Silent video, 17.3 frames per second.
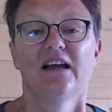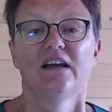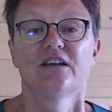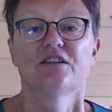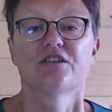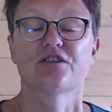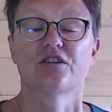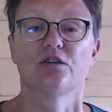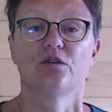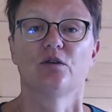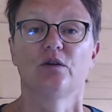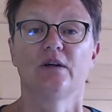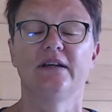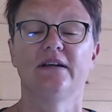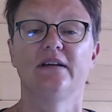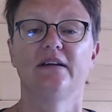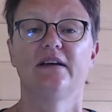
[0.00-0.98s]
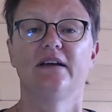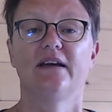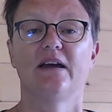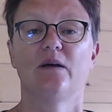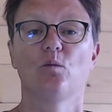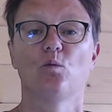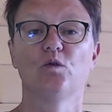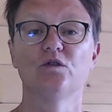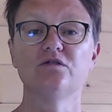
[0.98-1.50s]
So
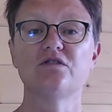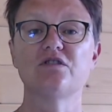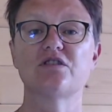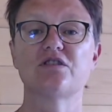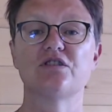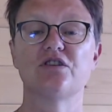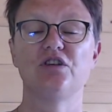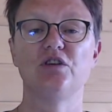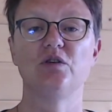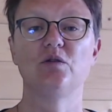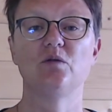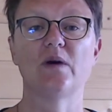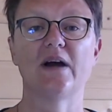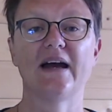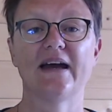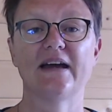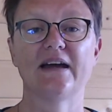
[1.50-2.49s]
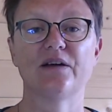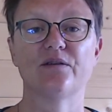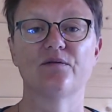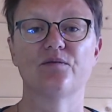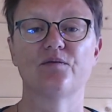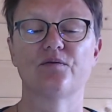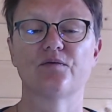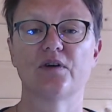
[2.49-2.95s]
once you have